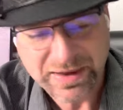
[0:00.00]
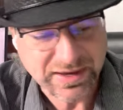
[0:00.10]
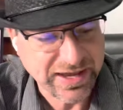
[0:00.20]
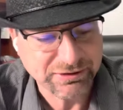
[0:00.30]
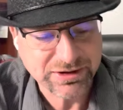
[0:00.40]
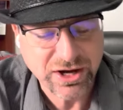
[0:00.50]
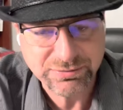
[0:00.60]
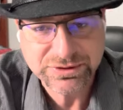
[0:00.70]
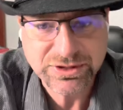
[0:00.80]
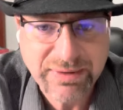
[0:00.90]
carried on
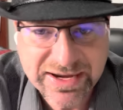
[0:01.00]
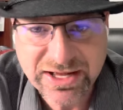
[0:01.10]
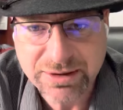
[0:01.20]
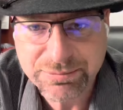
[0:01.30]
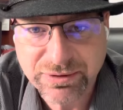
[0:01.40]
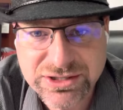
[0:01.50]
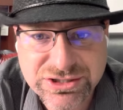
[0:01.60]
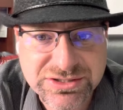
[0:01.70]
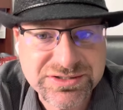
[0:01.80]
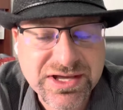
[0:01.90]
with their mining
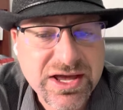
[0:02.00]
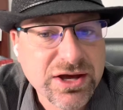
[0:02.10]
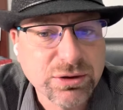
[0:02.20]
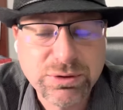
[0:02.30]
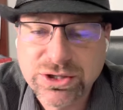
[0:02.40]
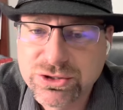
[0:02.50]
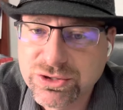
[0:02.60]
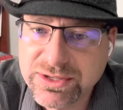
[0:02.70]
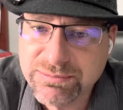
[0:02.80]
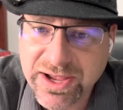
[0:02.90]
operations. Willow
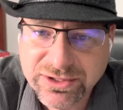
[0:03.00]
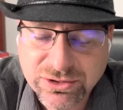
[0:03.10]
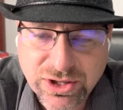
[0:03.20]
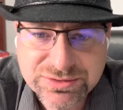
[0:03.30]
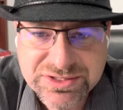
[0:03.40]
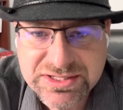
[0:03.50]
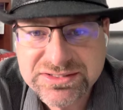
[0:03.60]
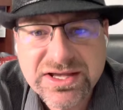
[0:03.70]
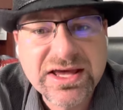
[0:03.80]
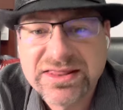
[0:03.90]
Creek mine
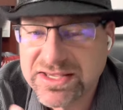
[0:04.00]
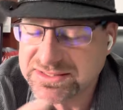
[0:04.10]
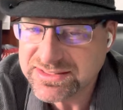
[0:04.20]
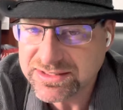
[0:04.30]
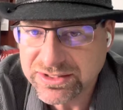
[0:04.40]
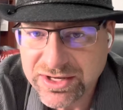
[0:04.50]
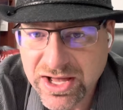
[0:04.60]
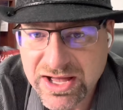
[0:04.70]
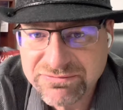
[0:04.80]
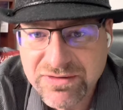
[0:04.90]
closes, they seal it
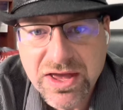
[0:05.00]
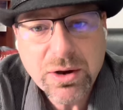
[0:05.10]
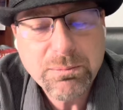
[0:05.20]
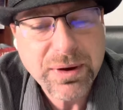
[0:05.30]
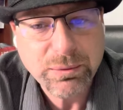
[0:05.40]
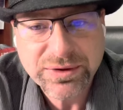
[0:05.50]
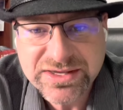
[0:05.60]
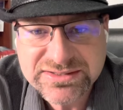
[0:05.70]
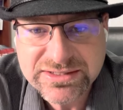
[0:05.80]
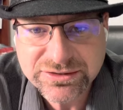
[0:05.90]
off, but when they
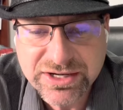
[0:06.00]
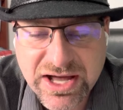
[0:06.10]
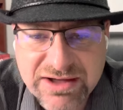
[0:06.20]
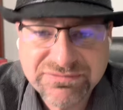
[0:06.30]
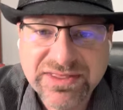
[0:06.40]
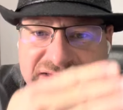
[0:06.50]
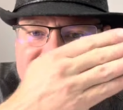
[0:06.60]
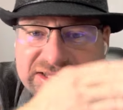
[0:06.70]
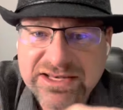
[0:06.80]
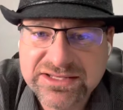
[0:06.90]
sealed it off, they
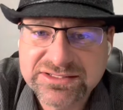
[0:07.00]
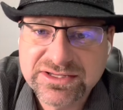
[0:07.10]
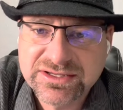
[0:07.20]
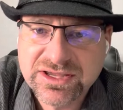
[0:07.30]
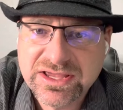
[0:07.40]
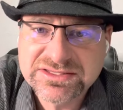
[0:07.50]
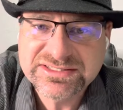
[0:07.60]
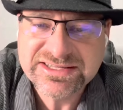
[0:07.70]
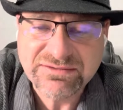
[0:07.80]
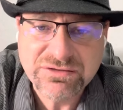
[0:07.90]
didn't
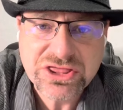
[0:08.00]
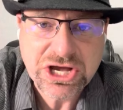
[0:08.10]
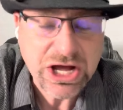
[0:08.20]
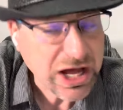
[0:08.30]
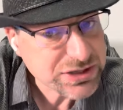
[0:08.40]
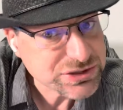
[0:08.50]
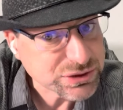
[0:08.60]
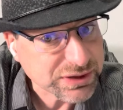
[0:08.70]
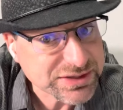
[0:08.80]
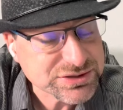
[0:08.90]
sever the
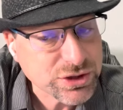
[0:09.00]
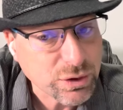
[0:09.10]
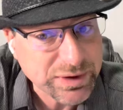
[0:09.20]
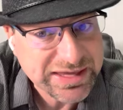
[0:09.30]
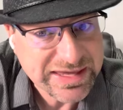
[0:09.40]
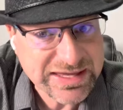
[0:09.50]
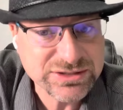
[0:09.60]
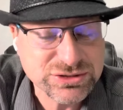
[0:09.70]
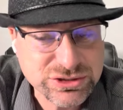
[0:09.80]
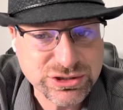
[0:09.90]
conduits going
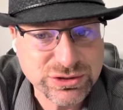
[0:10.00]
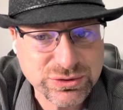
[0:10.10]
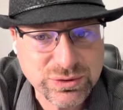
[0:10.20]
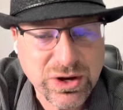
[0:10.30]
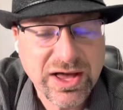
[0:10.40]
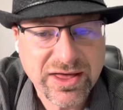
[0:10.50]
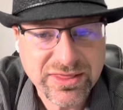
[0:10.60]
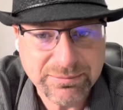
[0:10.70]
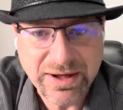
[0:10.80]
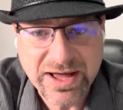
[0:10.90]
into
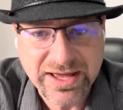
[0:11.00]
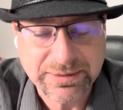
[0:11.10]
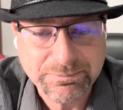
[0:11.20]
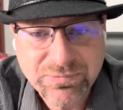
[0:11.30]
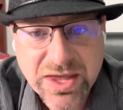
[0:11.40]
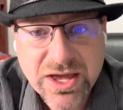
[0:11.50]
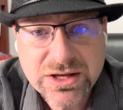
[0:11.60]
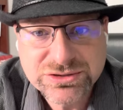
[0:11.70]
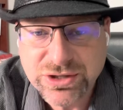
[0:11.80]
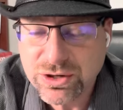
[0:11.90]
the mine.
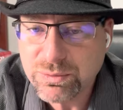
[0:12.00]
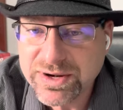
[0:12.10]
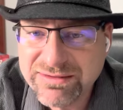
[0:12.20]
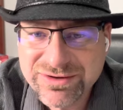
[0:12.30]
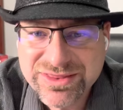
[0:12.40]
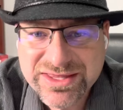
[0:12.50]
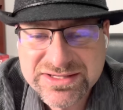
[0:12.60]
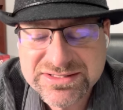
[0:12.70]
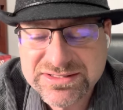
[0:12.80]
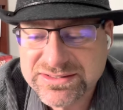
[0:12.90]
So whatever
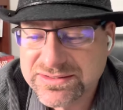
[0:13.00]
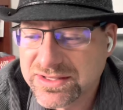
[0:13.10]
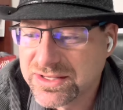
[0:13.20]
this